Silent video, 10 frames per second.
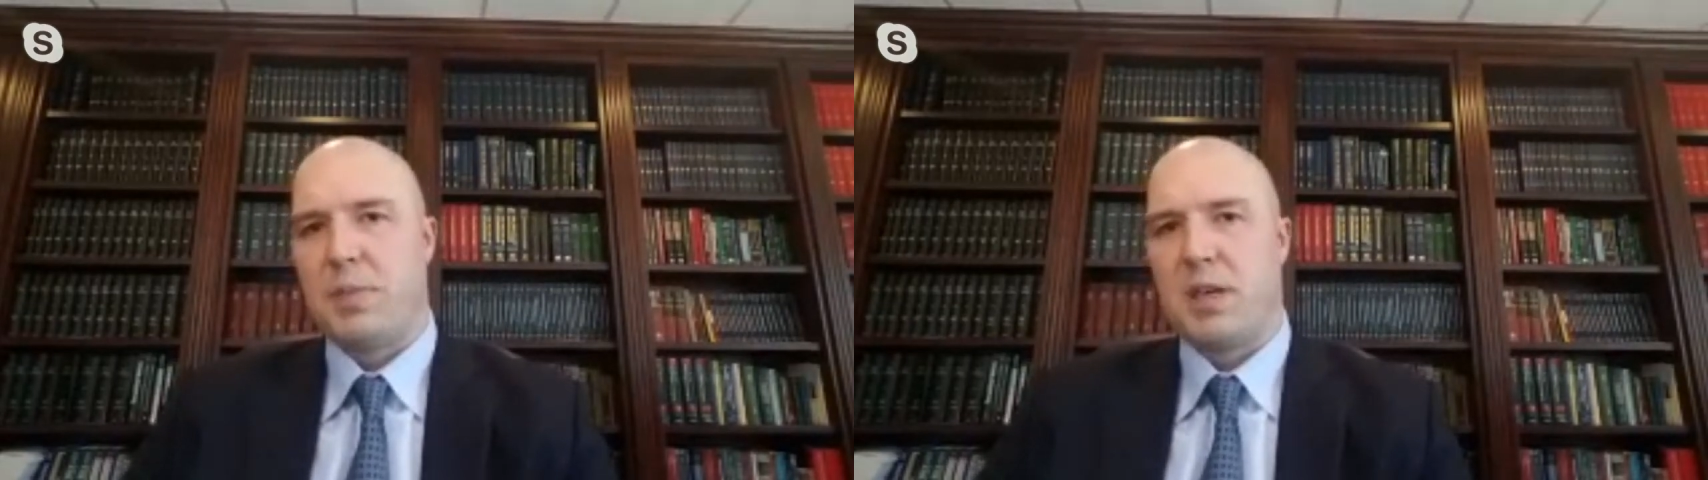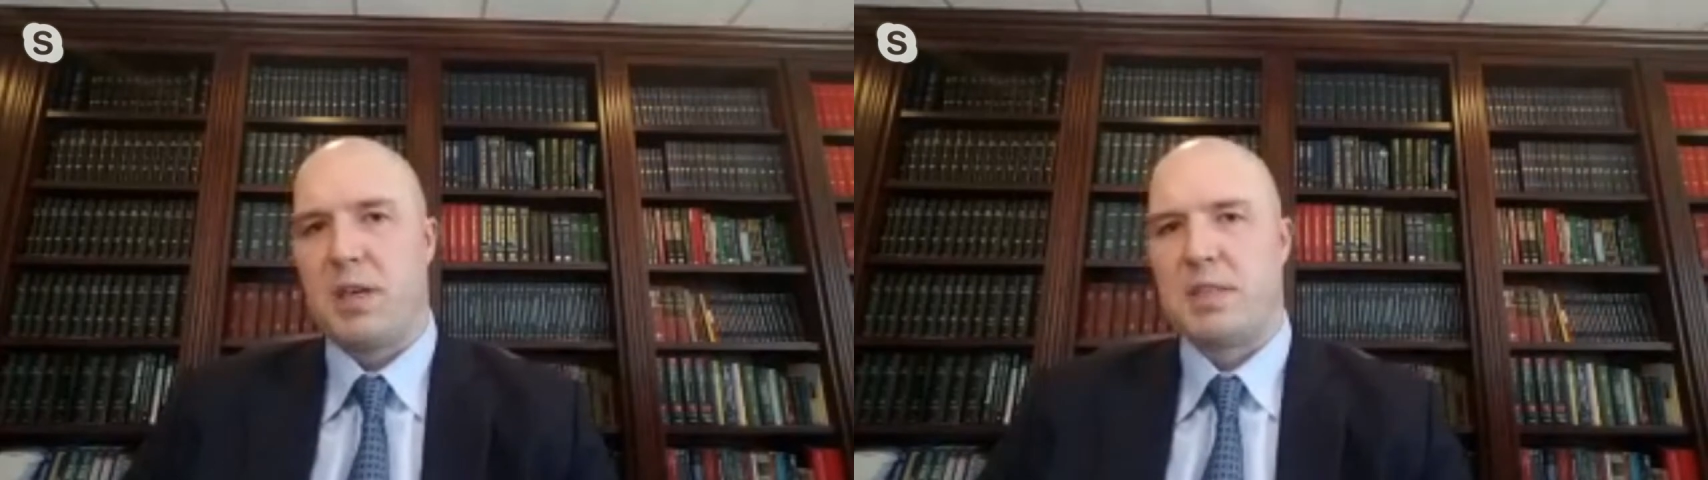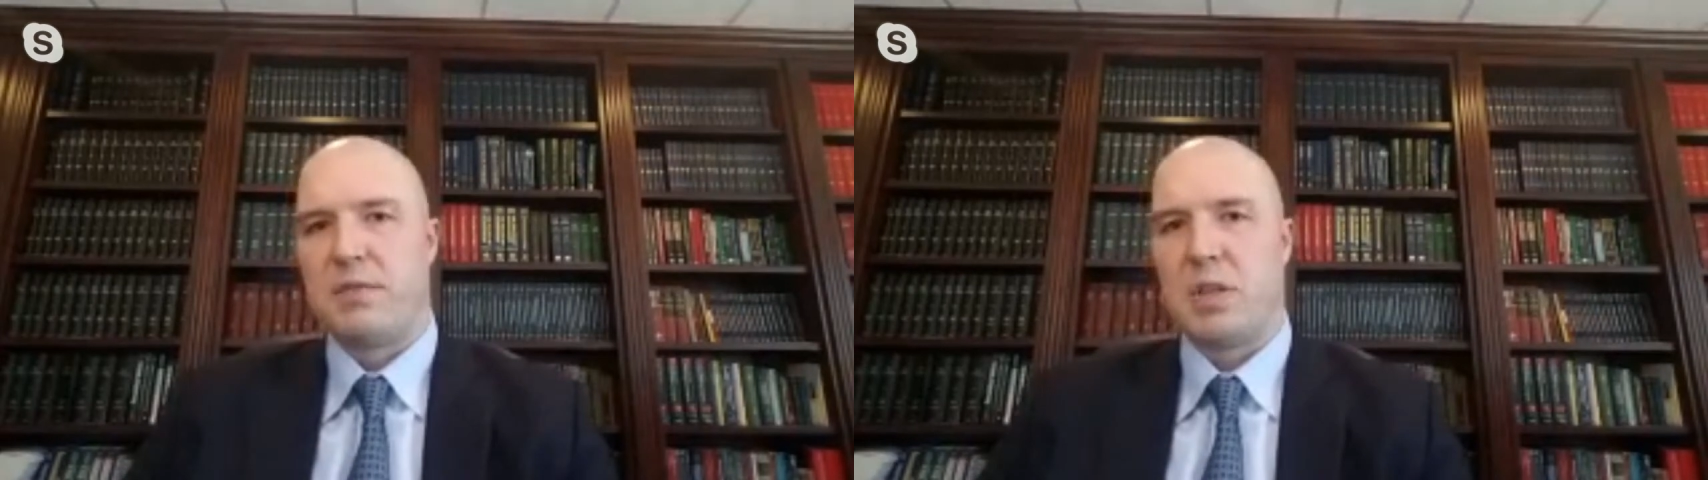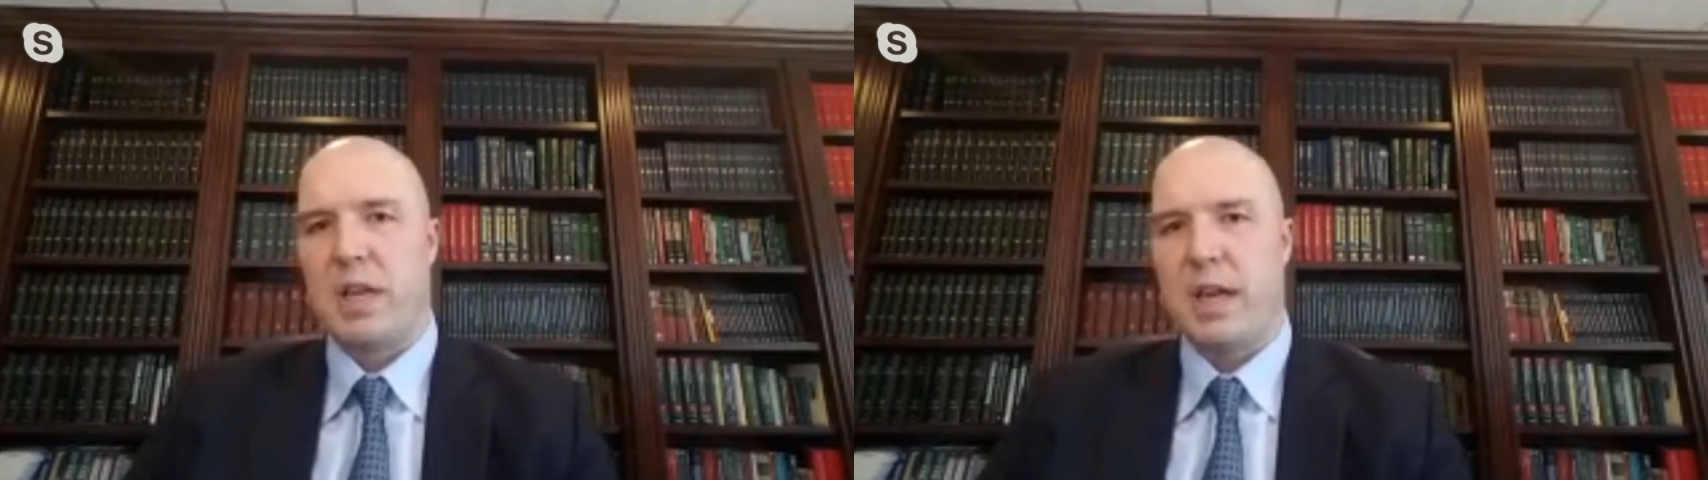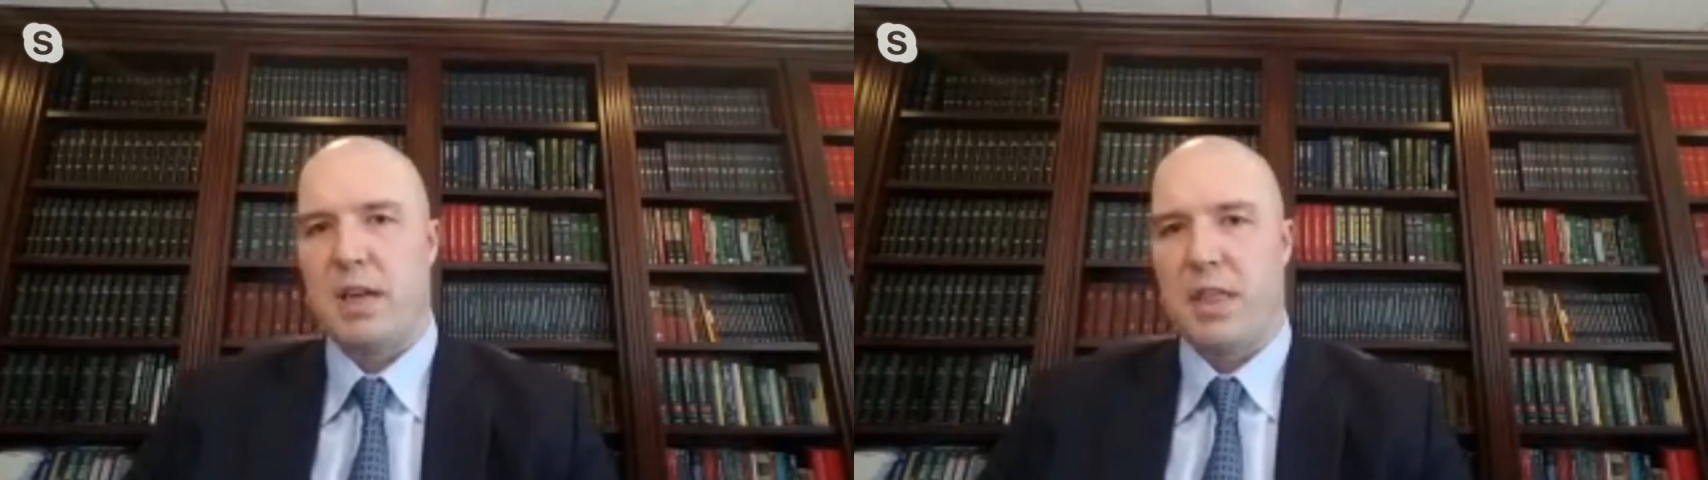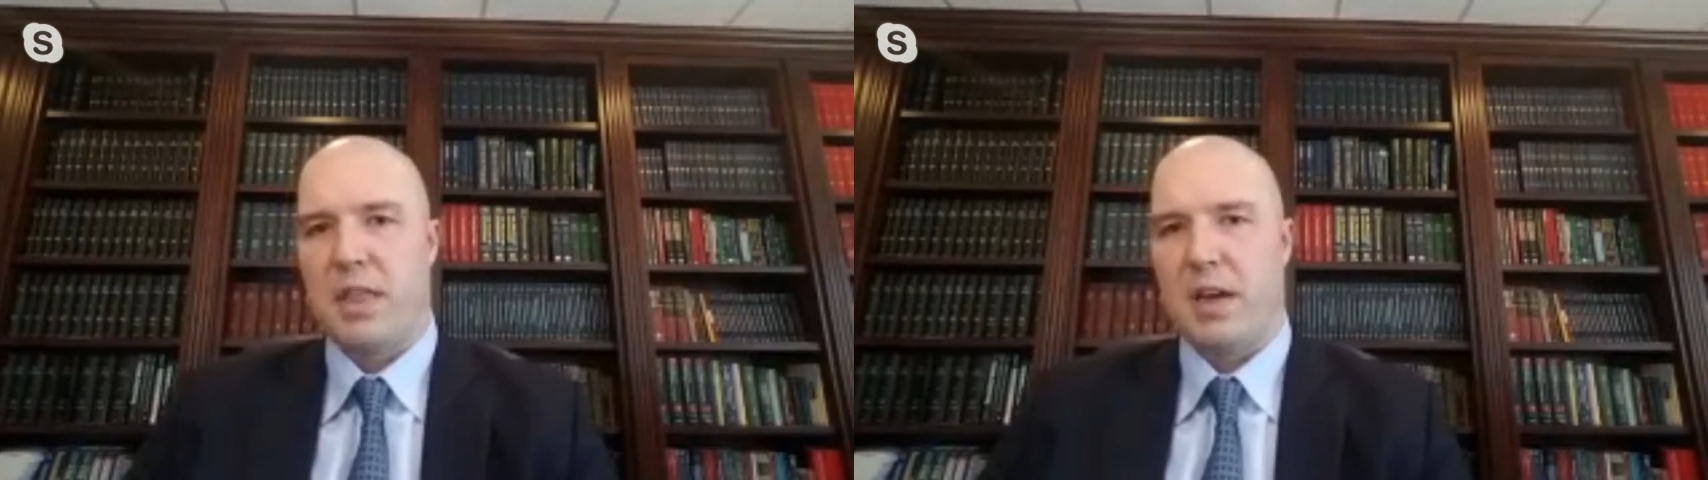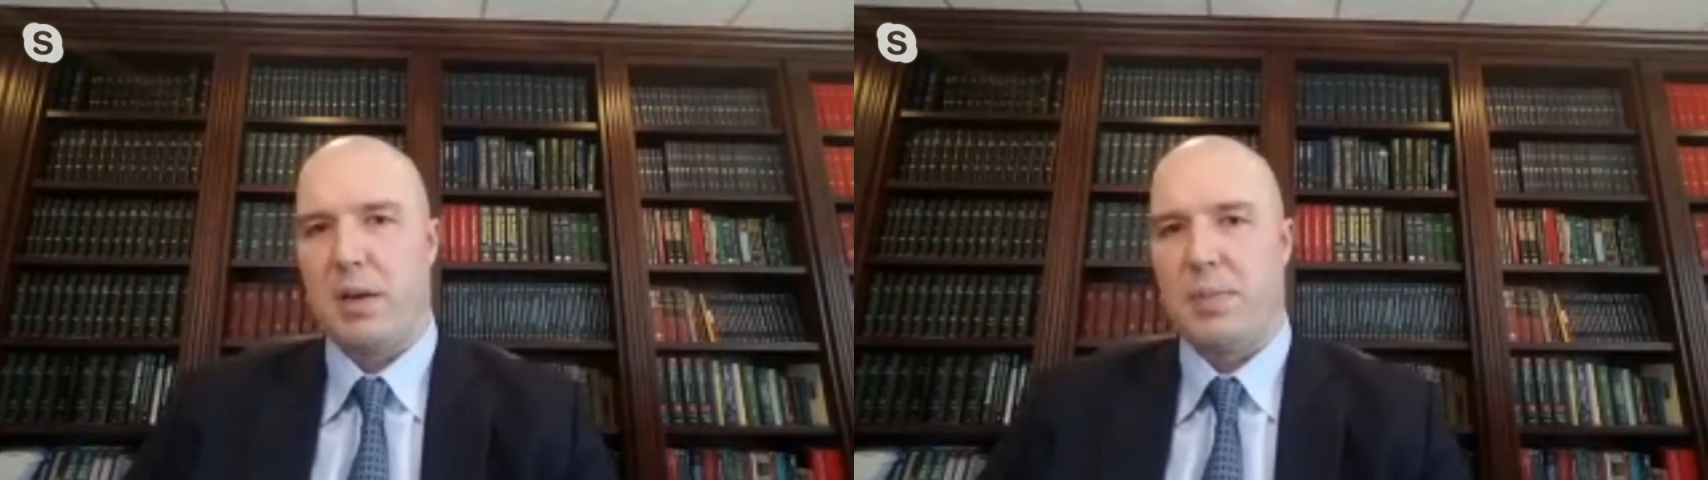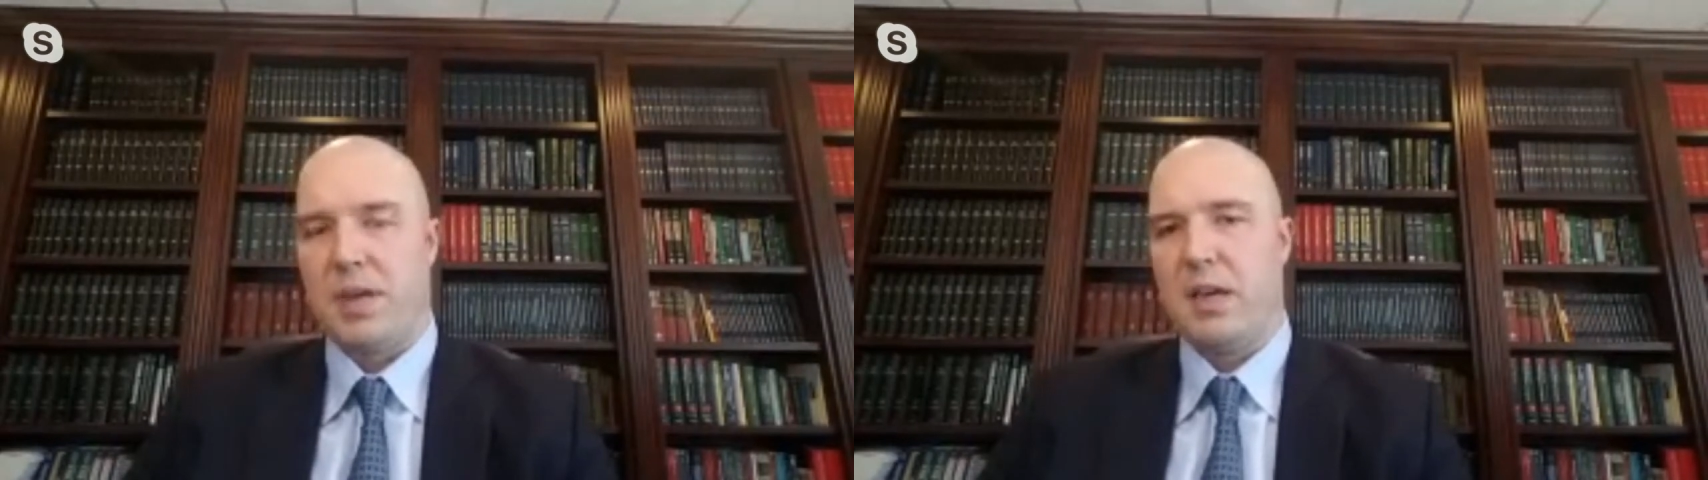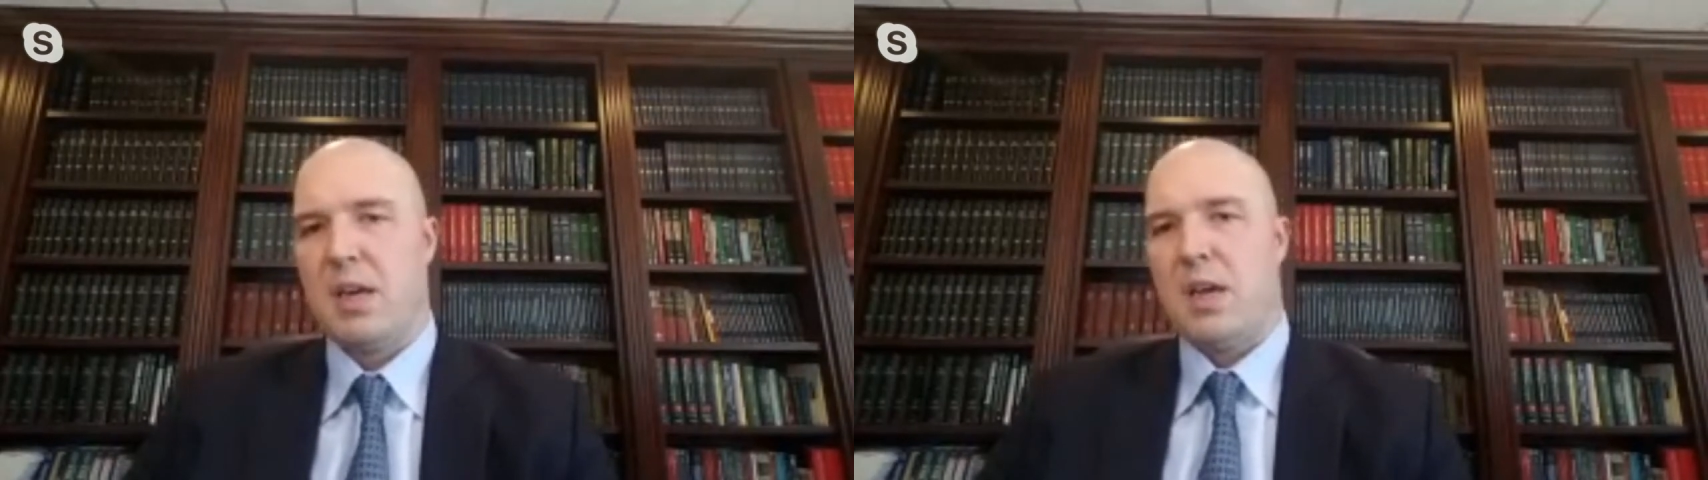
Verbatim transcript: because a delay in therapy